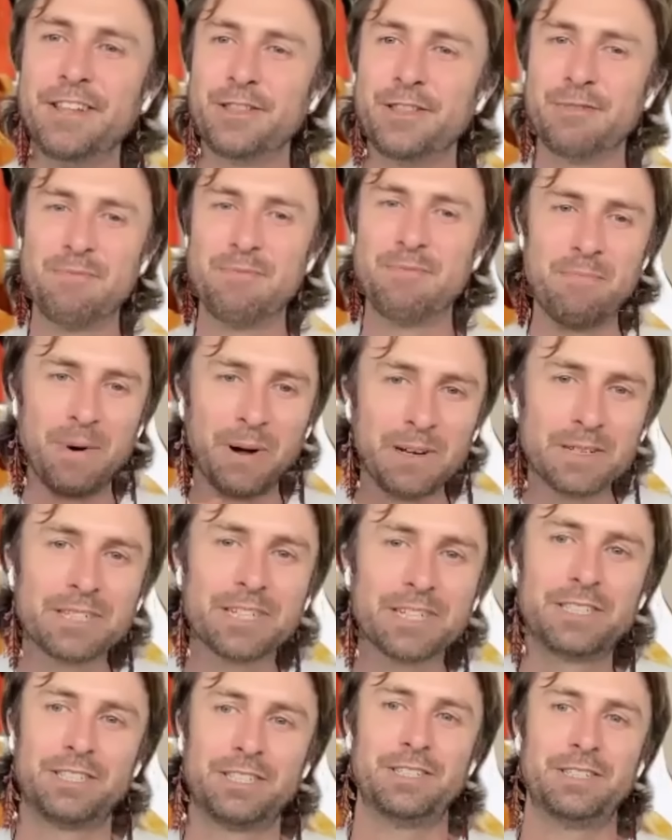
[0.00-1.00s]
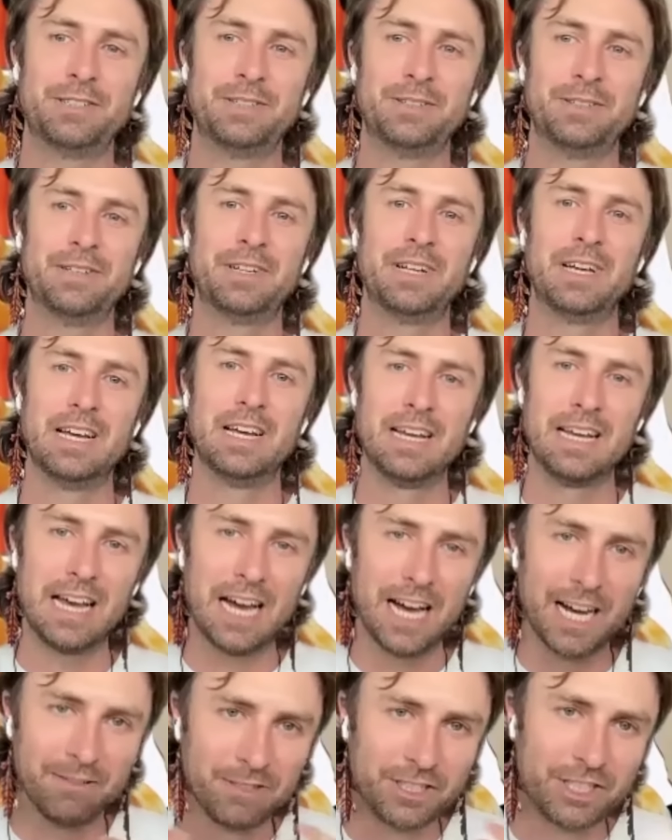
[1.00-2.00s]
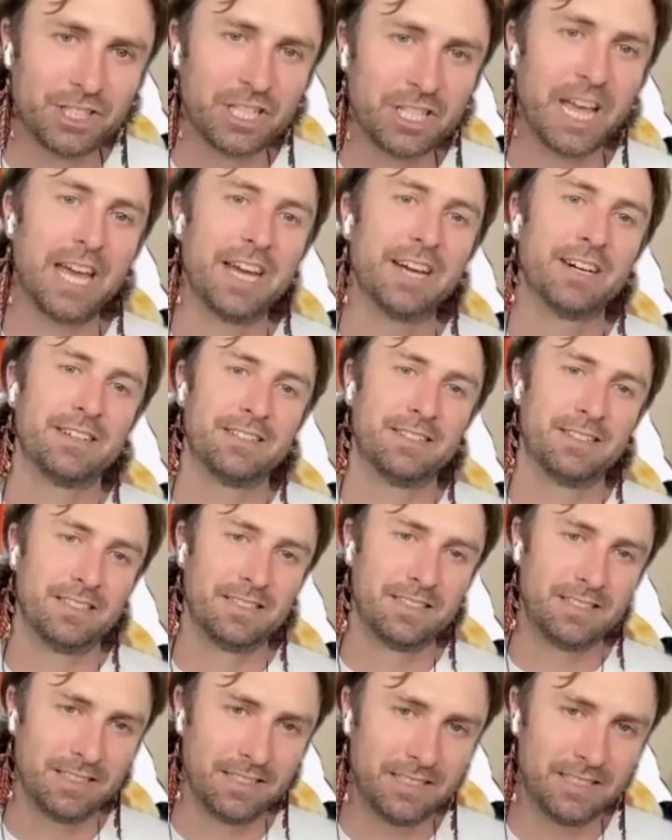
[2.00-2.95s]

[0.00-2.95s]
the multitude of scales,